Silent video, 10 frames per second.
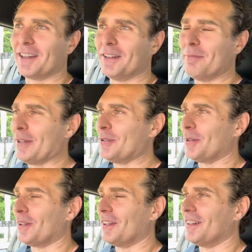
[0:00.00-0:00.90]

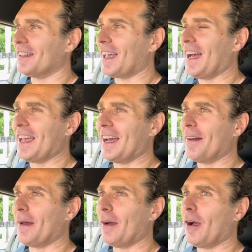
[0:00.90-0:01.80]
manual
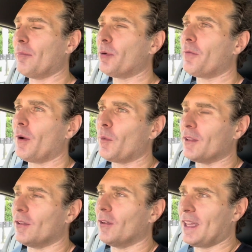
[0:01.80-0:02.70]
guy, I prefer
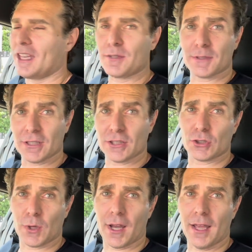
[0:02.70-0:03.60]
when the engagement is not
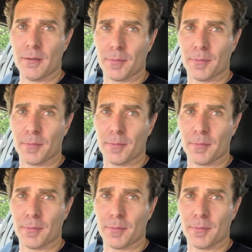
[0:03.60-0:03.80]
so high.